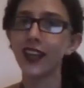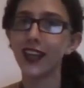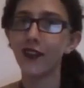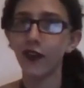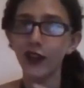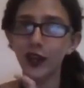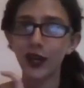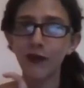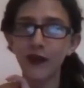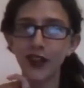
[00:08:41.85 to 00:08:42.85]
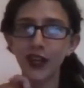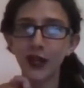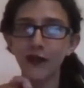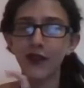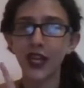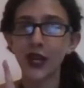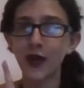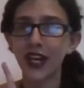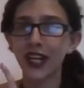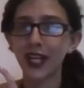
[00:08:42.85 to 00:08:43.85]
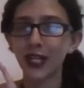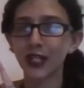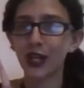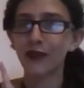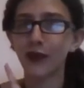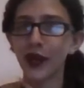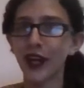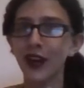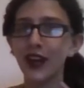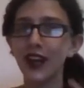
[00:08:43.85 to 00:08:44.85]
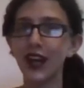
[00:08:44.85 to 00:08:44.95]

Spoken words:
If I figure out my video editing software,